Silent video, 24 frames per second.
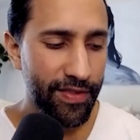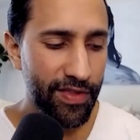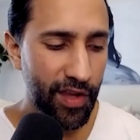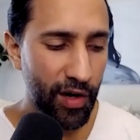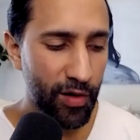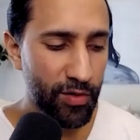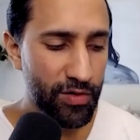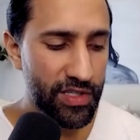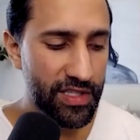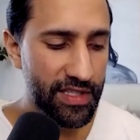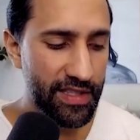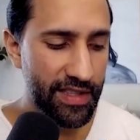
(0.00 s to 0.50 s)

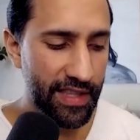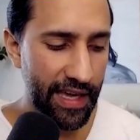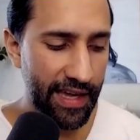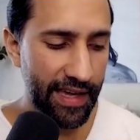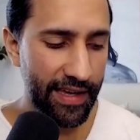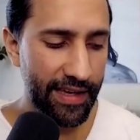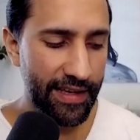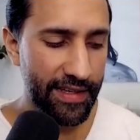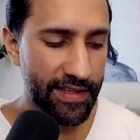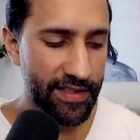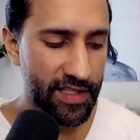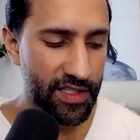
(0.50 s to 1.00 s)
those
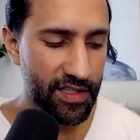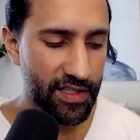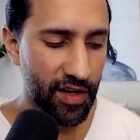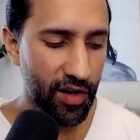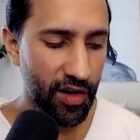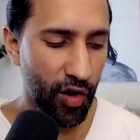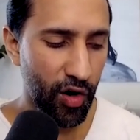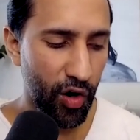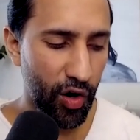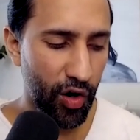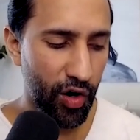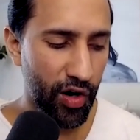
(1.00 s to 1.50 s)
things
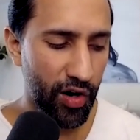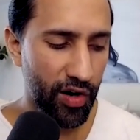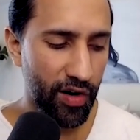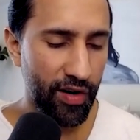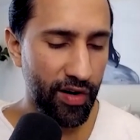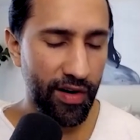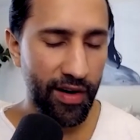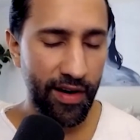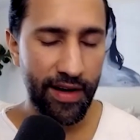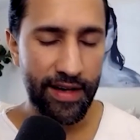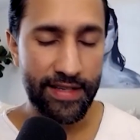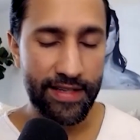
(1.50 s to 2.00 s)

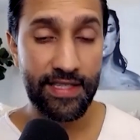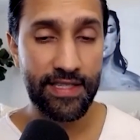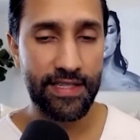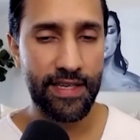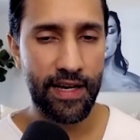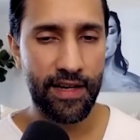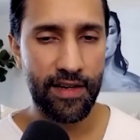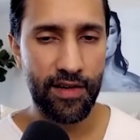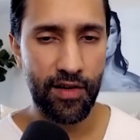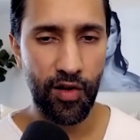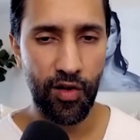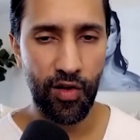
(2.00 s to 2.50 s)
are a
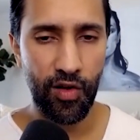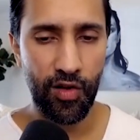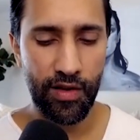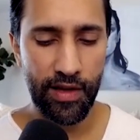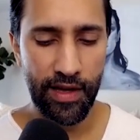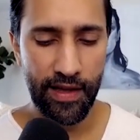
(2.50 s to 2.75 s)
signal